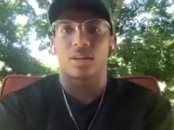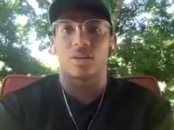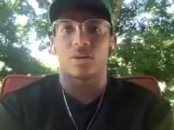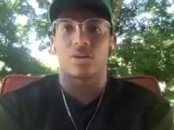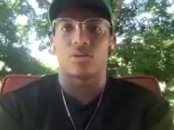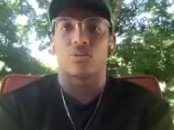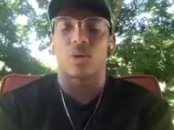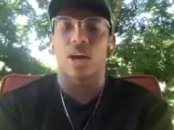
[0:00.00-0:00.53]
or
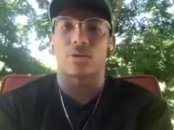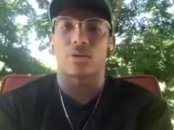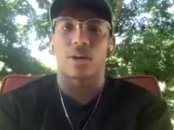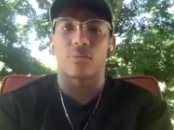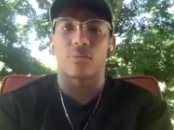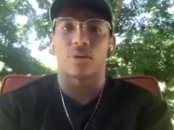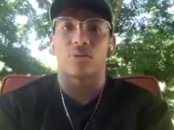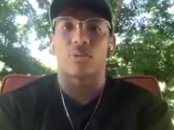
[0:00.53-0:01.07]
why do I
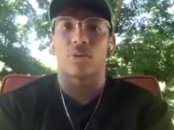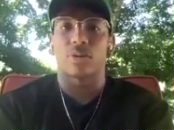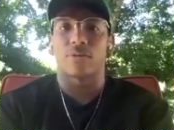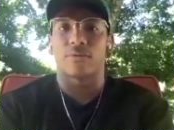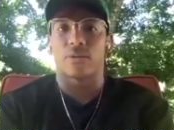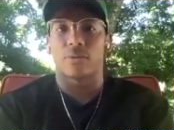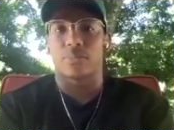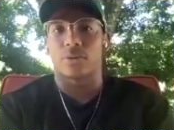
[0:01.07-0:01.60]
want to work
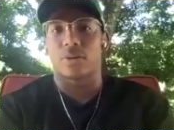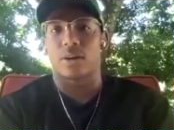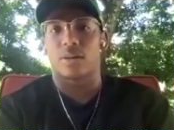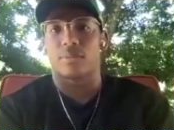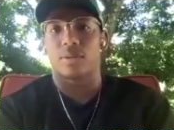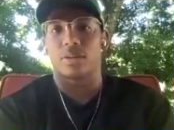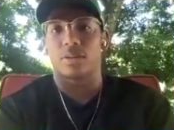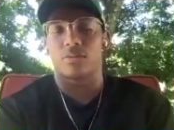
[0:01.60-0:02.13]
for a
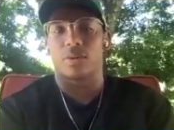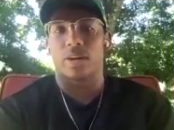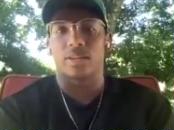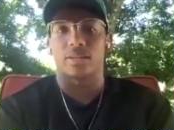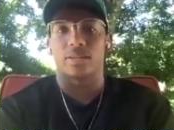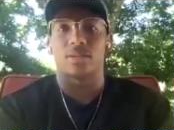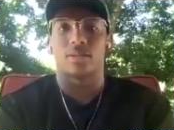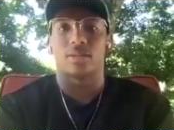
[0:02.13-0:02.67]
predominantly white
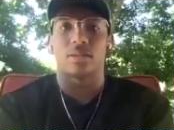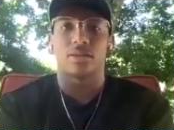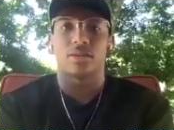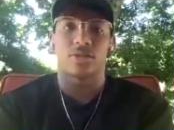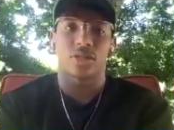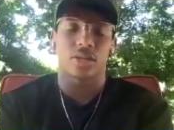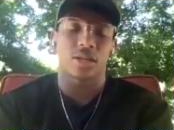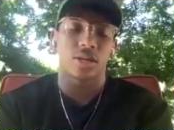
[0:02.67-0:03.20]

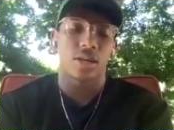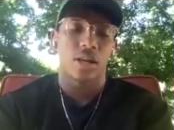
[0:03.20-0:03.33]
institution?